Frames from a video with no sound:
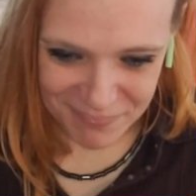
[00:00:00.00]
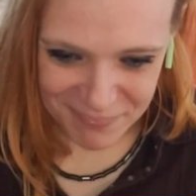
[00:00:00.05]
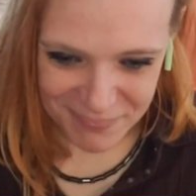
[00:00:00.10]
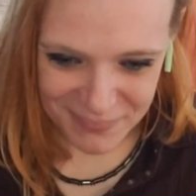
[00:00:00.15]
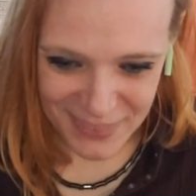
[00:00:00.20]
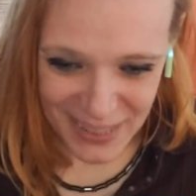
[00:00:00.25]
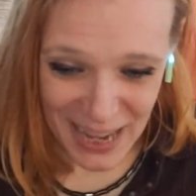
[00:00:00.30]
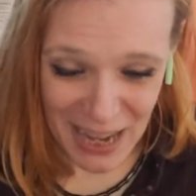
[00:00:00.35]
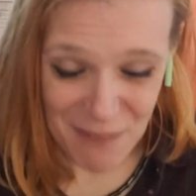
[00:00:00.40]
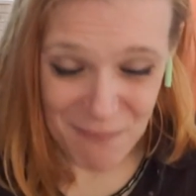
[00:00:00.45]

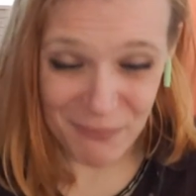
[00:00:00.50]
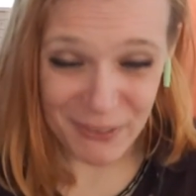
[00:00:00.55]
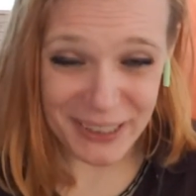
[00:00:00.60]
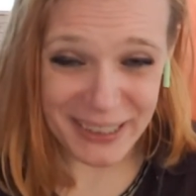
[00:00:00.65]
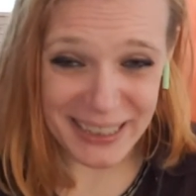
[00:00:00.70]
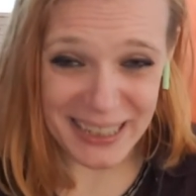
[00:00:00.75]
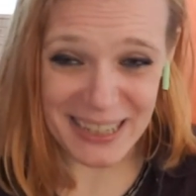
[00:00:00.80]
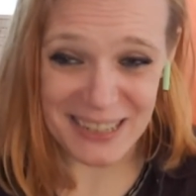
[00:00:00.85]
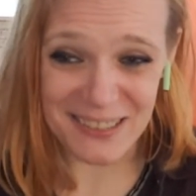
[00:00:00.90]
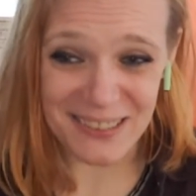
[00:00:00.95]
yeah, I'm
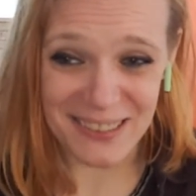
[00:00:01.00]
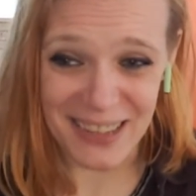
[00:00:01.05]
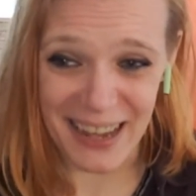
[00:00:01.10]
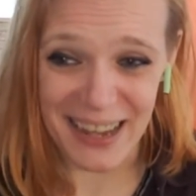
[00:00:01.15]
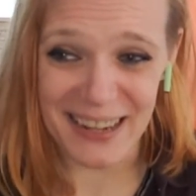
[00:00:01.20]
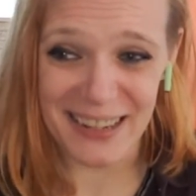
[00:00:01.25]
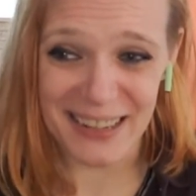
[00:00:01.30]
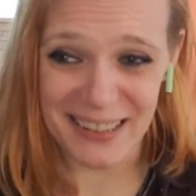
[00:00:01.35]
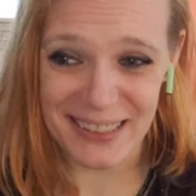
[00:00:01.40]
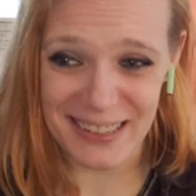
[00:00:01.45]
really
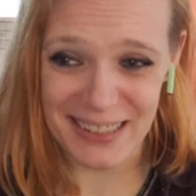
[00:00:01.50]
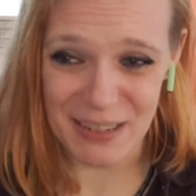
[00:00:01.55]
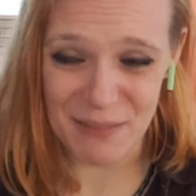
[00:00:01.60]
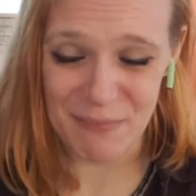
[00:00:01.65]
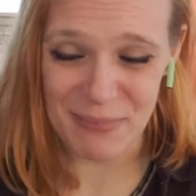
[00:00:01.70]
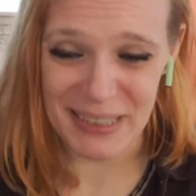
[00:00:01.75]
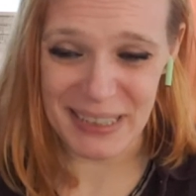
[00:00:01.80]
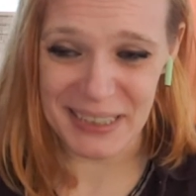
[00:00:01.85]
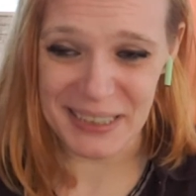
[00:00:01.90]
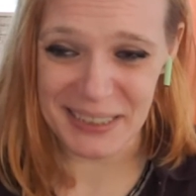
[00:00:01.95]
excited to
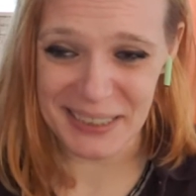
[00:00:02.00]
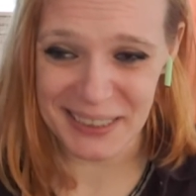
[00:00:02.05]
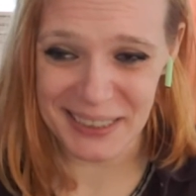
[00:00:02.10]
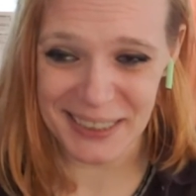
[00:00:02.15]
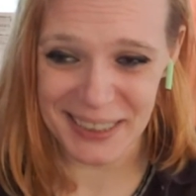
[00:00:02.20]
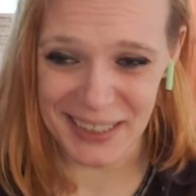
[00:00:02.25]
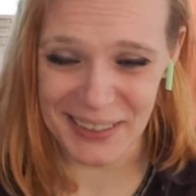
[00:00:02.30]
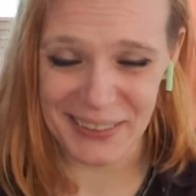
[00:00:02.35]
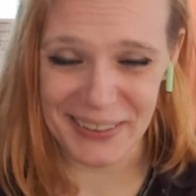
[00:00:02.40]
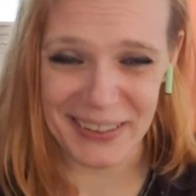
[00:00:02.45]
be
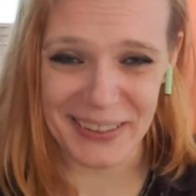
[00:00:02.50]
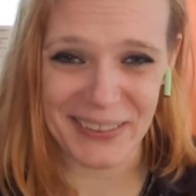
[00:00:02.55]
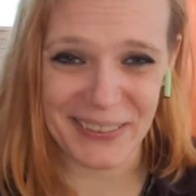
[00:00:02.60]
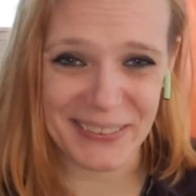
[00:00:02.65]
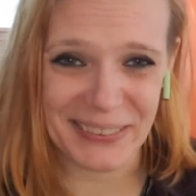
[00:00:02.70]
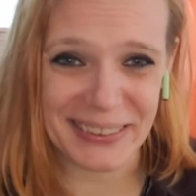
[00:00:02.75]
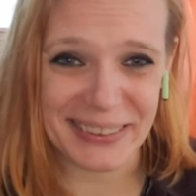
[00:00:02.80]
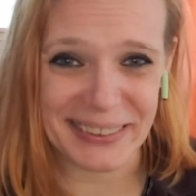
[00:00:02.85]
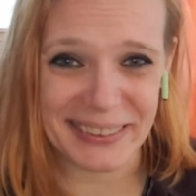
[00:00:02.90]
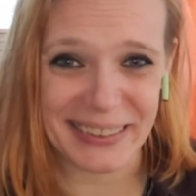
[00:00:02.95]
sharing all
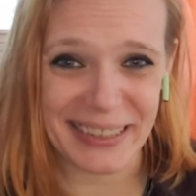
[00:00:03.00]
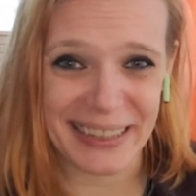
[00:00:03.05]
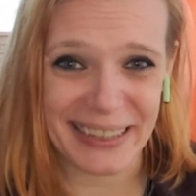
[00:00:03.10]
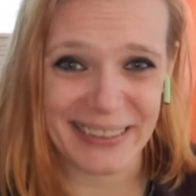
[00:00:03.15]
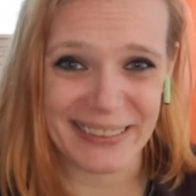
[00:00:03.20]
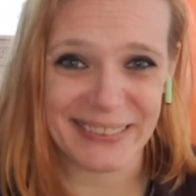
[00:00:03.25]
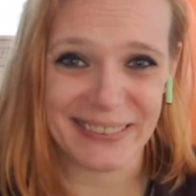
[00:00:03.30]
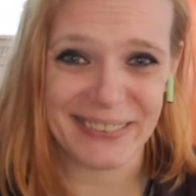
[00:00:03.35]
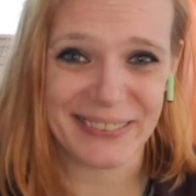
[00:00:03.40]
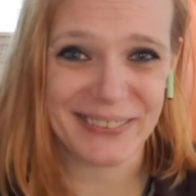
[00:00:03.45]
these
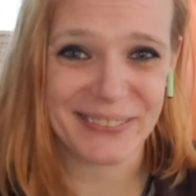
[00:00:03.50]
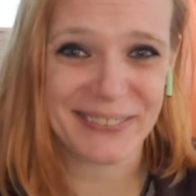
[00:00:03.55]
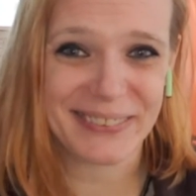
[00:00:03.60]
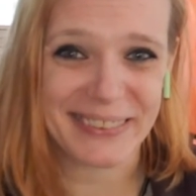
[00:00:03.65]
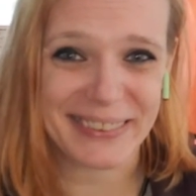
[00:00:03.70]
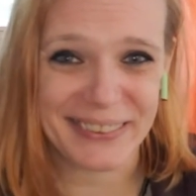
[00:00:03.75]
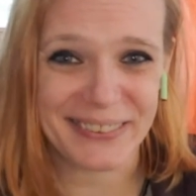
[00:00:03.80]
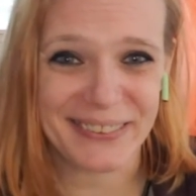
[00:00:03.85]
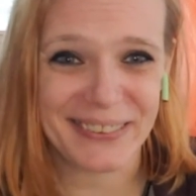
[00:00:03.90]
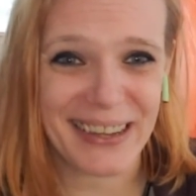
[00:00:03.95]
things
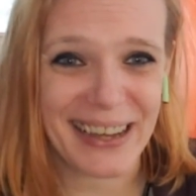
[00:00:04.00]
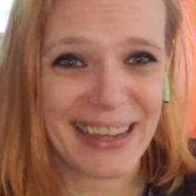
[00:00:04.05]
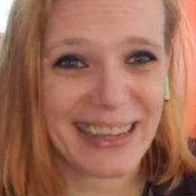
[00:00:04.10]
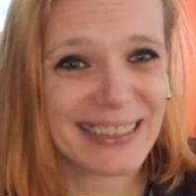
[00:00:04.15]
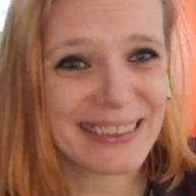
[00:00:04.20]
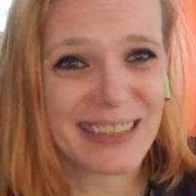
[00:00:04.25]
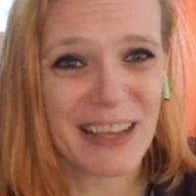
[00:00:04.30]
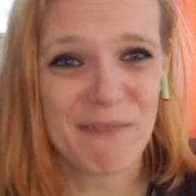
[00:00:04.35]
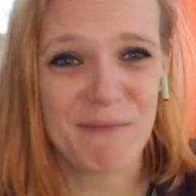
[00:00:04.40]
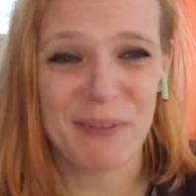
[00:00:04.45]
with you guys.
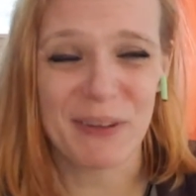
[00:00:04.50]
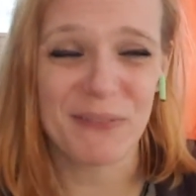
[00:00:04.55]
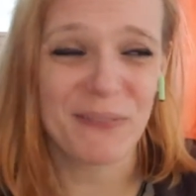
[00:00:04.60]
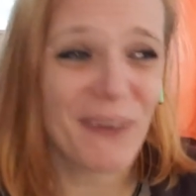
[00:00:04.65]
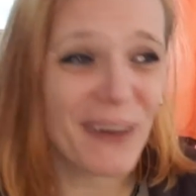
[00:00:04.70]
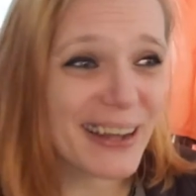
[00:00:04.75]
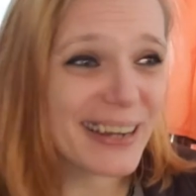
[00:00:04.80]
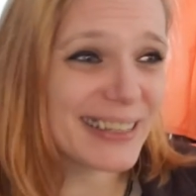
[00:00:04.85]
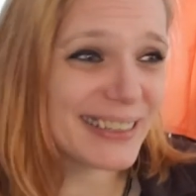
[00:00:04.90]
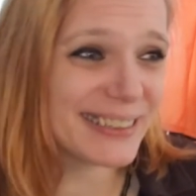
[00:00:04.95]
I've been
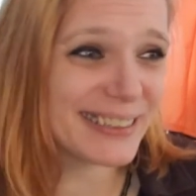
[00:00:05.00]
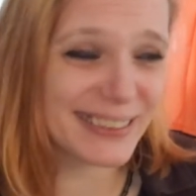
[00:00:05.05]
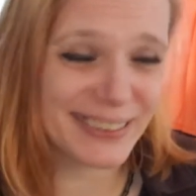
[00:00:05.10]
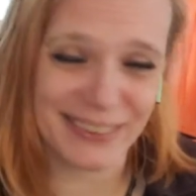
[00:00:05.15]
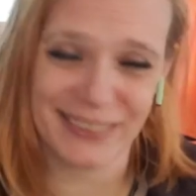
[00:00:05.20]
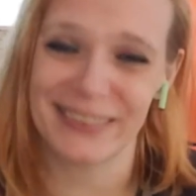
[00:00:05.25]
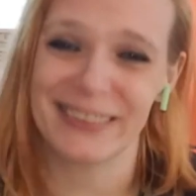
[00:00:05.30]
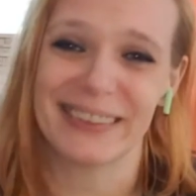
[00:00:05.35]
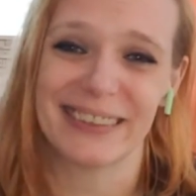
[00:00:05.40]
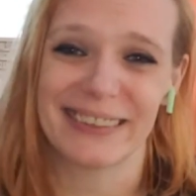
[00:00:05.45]
wanting to
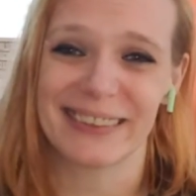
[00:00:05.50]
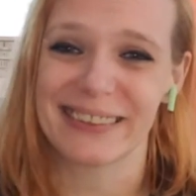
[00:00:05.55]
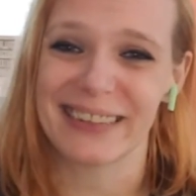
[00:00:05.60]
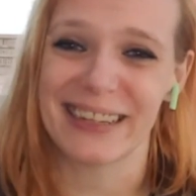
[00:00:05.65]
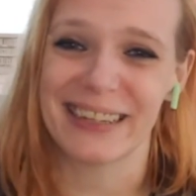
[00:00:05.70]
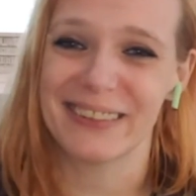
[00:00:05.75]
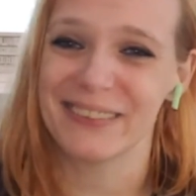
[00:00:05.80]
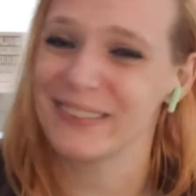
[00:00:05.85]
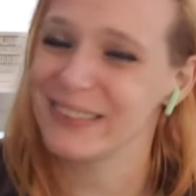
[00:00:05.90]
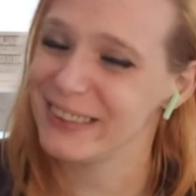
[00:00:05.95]
do this, and
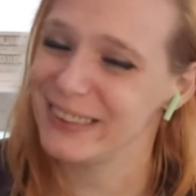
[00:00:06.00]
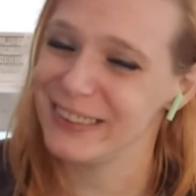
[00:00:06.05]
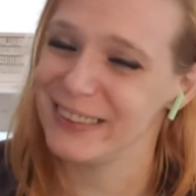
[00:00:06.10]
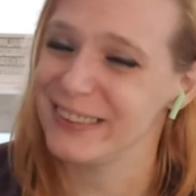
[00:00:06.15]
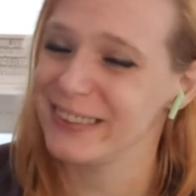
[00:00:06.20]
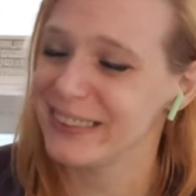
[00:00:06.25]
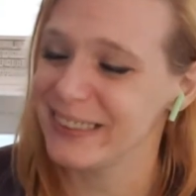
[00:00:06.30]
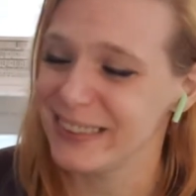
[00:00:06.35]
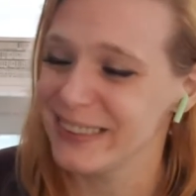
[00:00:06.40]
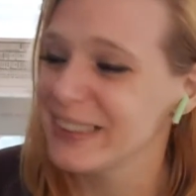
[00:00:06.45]
it was
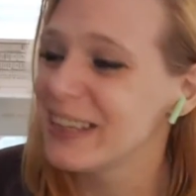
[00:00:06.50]
just